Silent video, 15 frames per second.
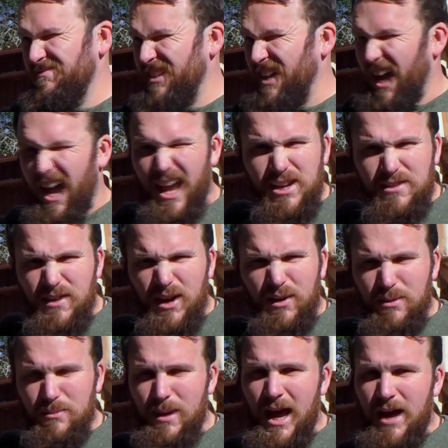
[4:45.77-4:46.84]
kind of out of
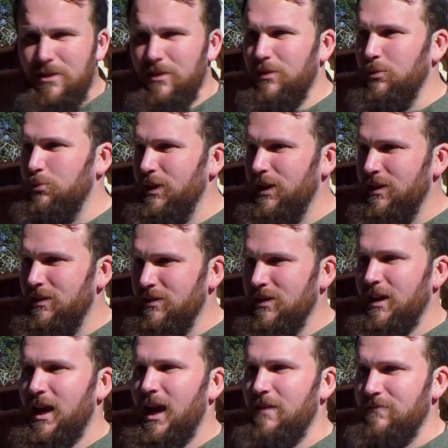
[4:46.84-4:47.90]
the path of the wind,
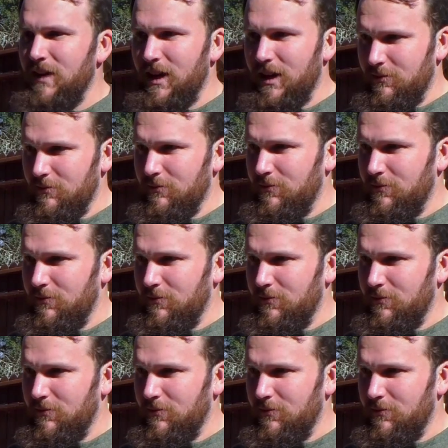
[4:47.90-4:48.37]
and I have that